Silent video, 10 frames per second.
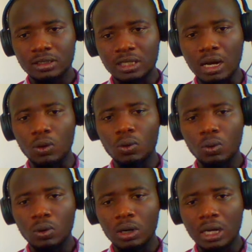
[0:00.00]
Now,
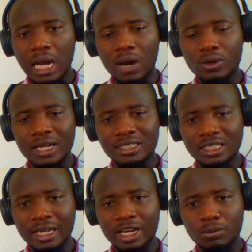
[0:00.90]
how does it
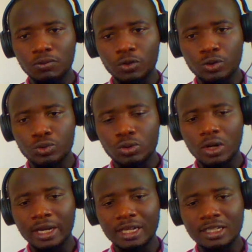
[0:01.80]
help for you to go
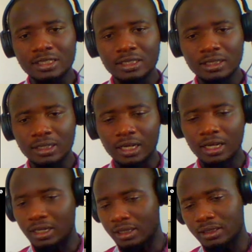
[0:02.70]
against
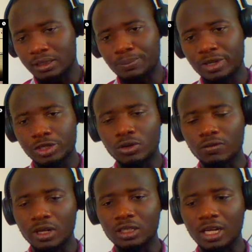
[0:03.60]
uh, the preaching
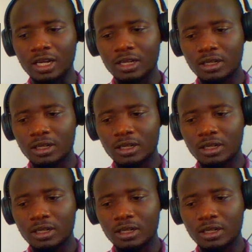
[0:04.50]
of Allah,